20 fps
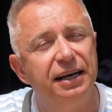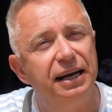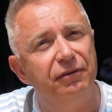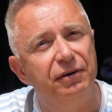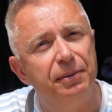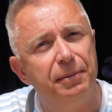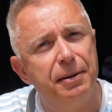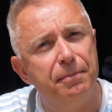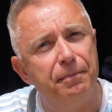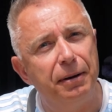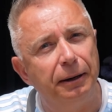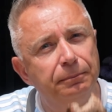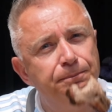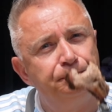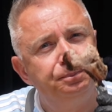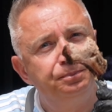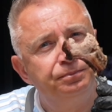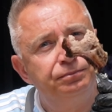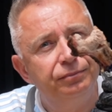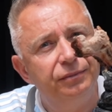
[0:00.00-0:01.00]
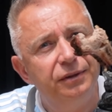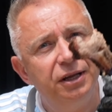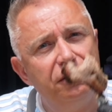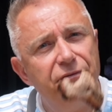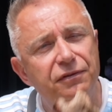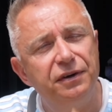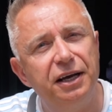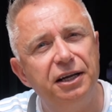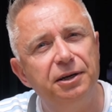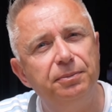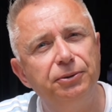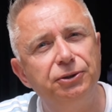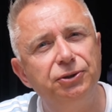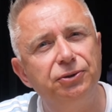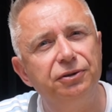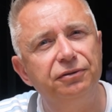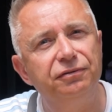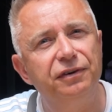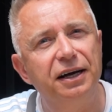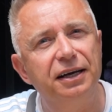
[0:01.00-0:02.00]
Now remember, don't forget to push
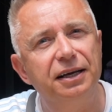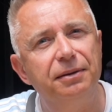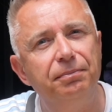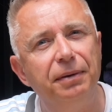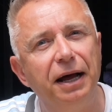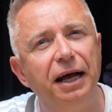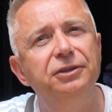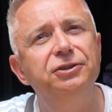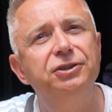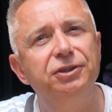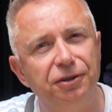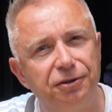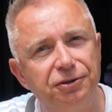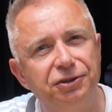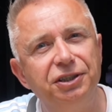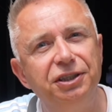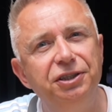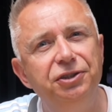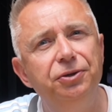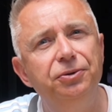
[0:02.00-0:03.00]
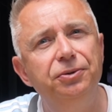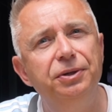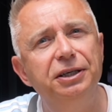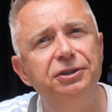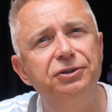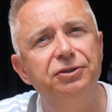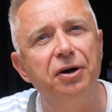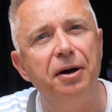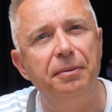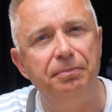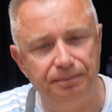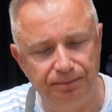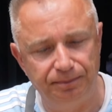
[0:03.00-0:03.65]
all the fucking buttons, and I'll see you next time.